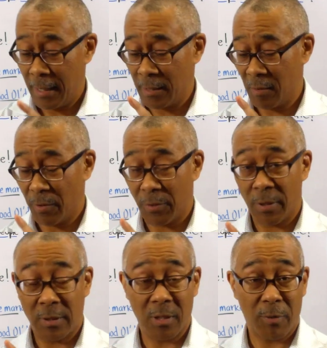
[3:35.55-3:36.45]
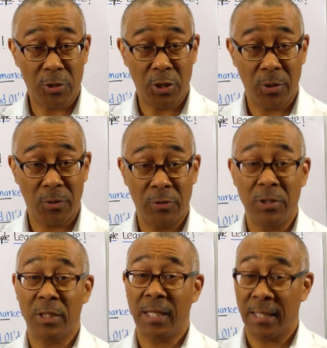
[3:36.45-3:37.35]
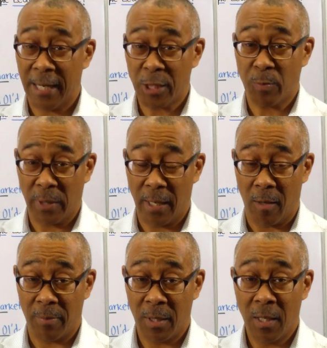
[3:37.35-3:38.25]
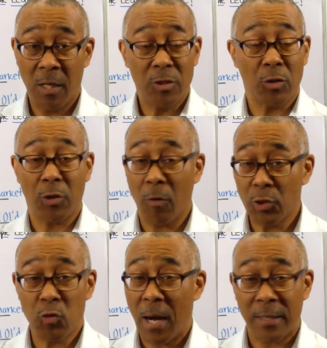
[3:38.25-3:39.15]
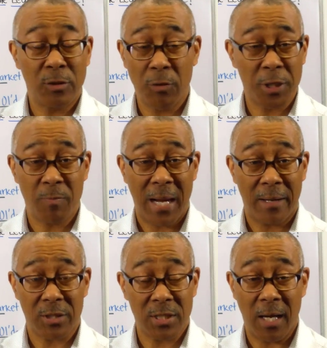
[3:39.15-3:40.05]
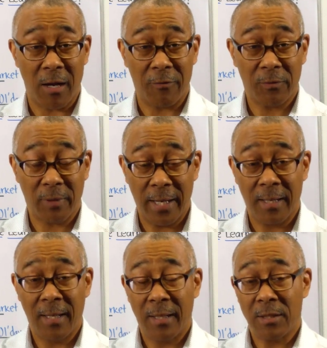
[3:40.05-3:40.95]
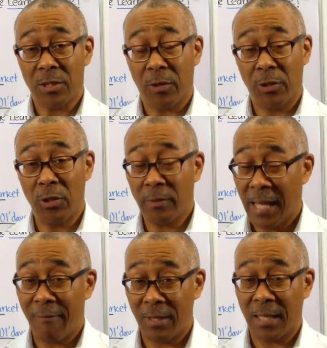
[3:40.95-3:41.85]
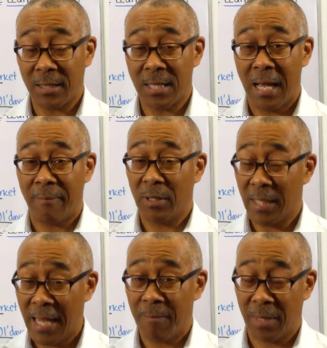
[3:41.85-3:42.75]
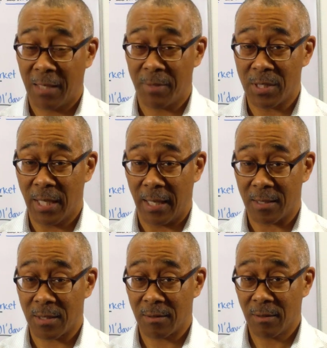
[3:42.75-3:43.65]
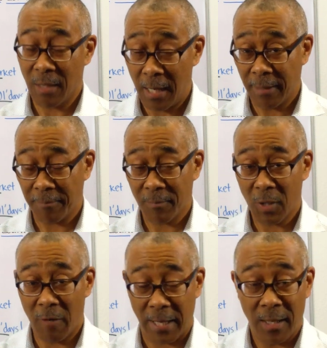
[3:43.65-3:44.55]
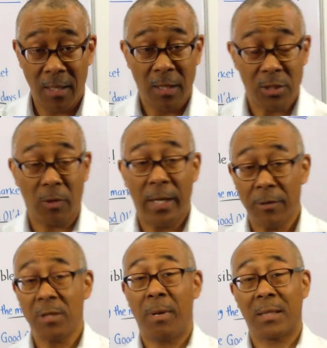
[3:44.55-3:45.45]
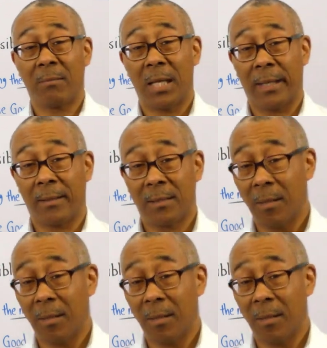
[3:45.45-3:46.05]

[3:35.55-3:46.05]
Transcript: And number, number two, you need to get expert help. So don't try to do this by yourself, right? So you don't have a lot of time and you can't make mistakes. Got it? All right. So here's the bottom line.